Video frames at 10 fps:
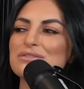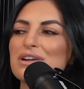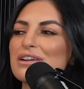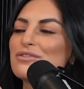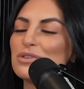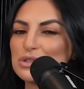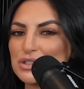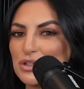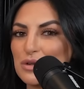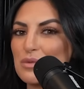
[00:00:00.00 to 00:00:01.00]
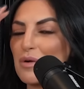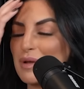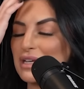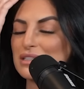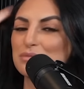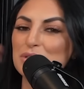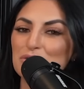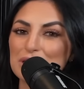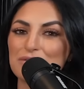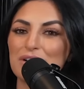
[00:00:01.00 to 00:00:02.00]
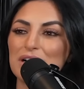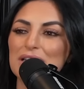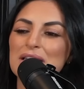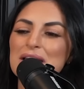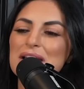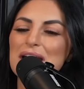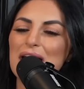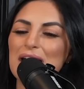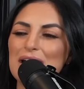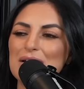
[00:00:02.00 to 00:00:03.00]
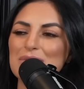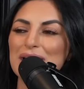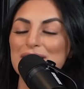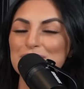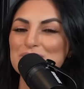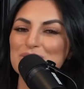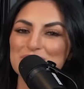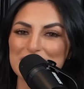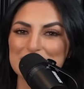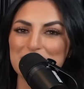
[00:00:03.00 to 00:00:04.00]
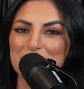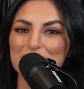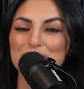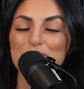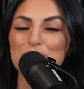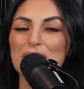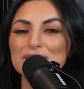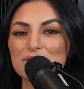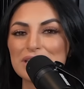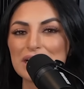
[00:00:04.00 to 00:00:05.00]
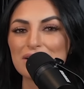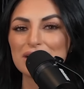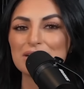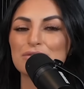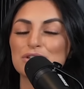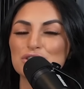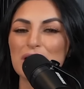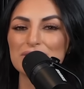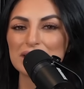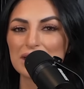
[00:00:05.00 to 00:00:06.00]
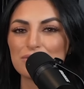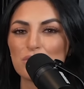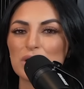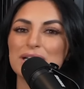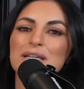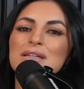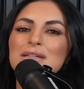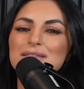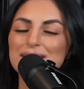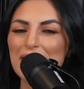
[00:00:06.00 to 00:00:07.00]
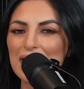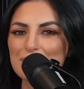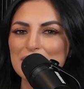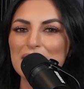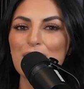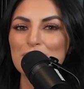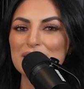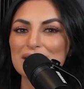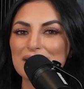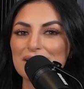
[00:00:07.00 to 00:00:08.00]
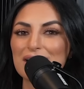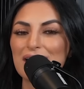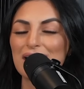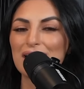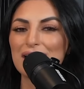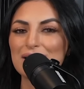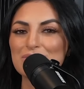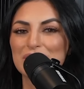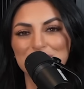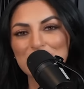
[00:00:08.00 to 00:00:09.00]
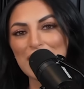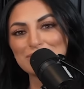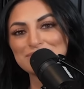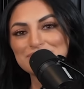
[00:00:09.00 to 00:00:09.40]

very full circle moment. It's been really fun. And I'm so excited to be there. So if you guys are in the area, or if you're traveling in for it, say hi to me. I'll be there and we can chat.